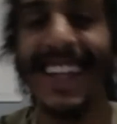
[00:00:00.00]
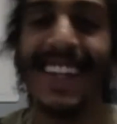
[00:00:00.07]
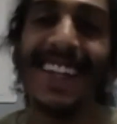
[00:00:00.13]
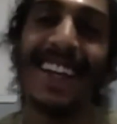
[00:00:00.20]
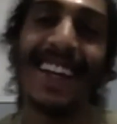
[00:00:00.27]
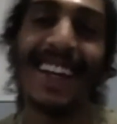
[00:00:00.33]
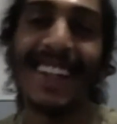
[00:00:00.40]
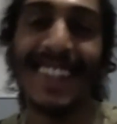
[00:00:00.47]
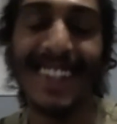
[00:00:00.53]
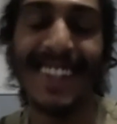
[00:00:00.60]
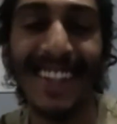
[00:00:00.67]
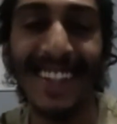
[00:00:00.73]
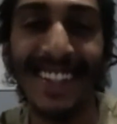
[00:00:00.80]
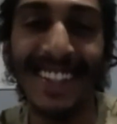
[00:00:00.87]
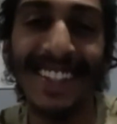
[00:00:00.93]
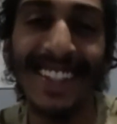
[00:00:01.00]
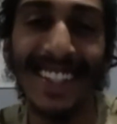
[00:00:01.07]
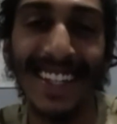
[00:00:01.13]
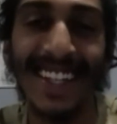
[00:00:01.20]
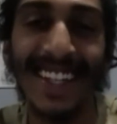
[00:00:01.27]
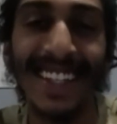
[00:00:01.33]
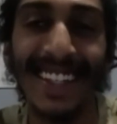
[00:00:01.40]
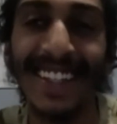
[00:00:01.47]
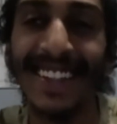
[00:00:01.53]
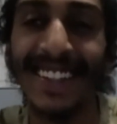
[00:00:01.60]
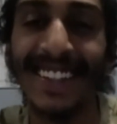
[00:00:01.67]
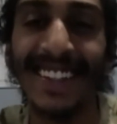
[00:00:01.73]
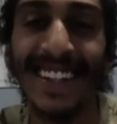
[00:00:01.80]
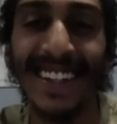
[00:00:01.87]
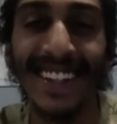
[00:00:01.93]
yeah, um, yeah. So like,
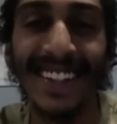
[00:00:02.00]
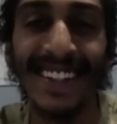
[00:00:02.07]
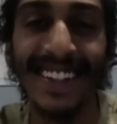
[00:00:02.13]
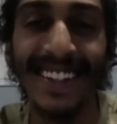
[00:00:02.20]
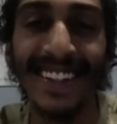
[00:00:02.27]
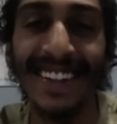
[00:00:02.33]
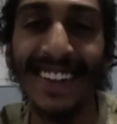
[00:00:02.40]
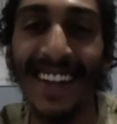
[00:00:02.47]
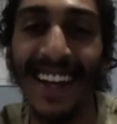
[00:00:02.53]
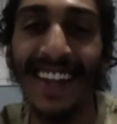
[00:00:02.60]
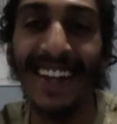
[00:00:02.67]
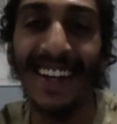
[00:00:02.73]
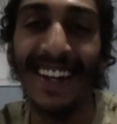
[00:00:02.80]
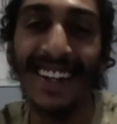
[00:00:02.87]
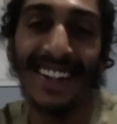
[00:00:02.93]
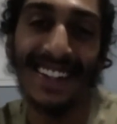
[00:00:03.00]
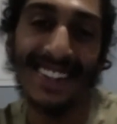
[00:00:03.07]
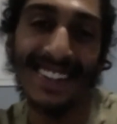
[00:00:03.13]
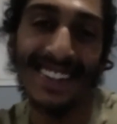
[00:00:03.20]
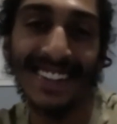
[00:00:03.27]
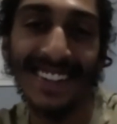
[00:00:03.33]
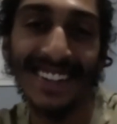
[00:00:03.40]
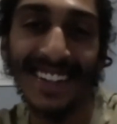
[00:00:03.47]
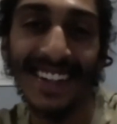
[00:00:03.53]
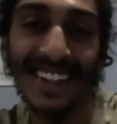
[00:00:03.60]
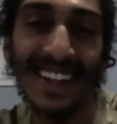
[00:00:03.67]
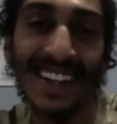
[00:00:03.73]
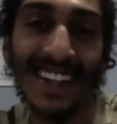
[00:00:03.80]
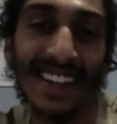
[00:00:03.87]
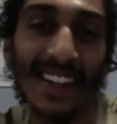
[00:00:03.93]
is that is that common in in
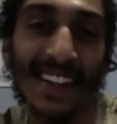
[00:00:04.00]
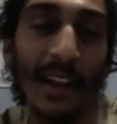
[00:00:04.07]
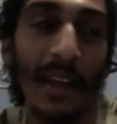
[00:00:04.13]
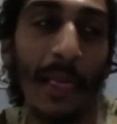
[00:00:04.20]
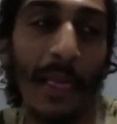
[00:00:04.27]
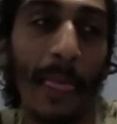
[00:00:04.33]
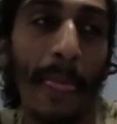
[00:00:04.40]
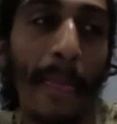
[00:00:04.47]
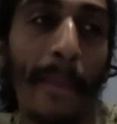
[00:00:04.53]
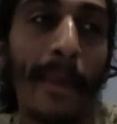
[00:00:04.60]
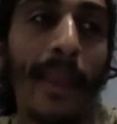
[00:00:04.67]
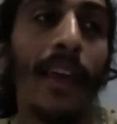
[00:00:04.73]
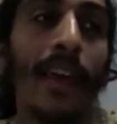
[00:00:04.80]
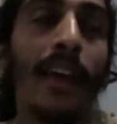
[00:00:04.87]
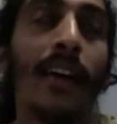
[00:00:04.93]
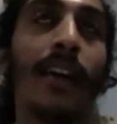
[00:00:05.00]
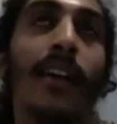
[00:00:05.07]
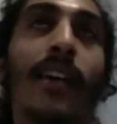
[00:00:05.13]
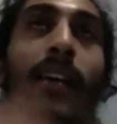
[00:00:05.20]
combat sports then, like in America?